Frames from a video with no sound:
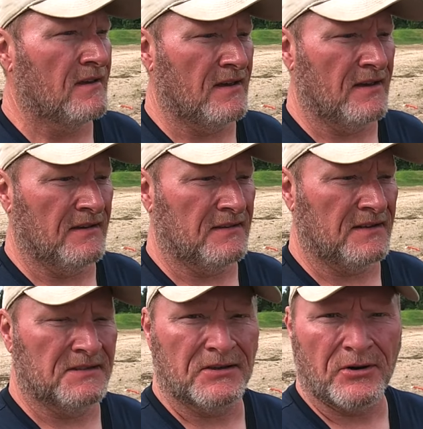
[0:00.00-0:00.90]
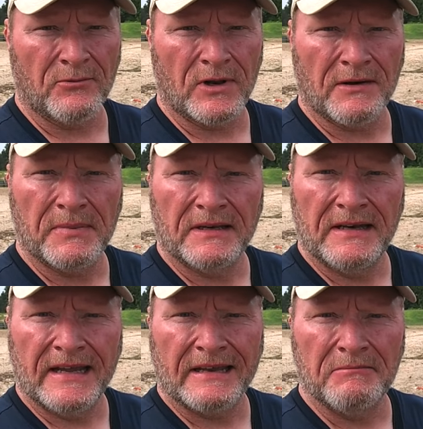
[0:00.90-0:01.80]
Uh, considering what I've
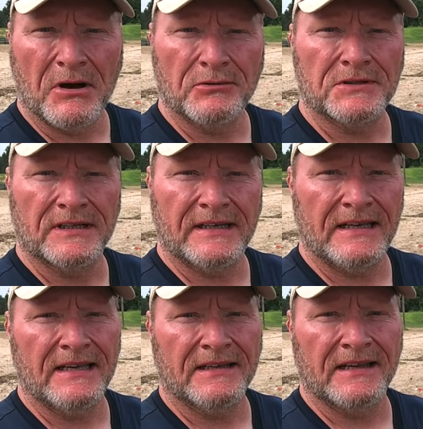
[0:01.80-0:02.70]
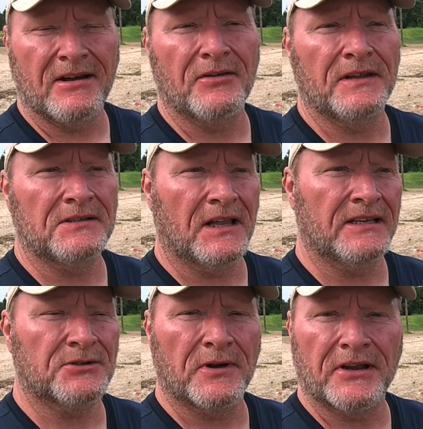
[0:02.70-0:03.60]
been digging mostly in all these
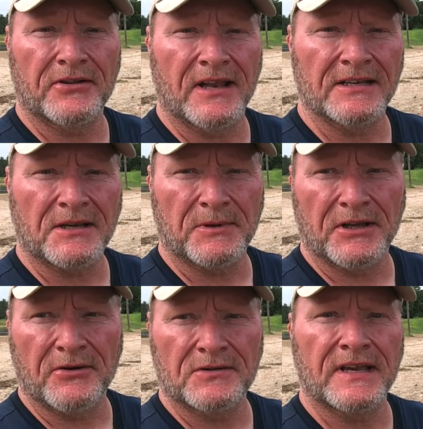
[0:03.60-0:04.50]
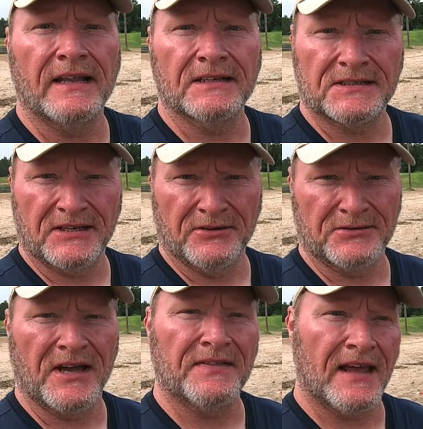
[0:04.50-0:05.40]
lakes around here in the last couple of years, stainless
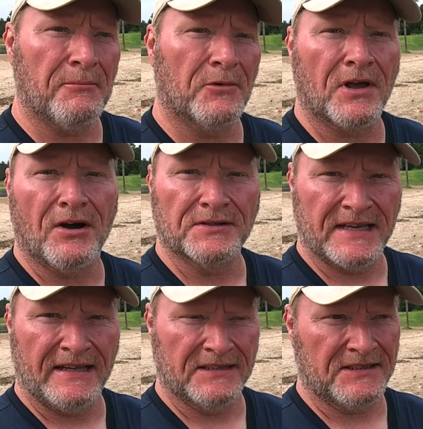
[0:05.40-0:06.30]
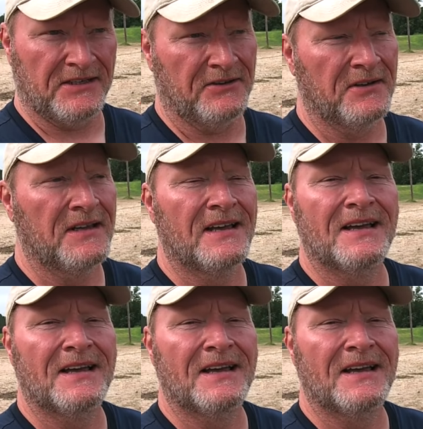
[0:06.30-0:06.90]
steel. So I am going to call stainless steel.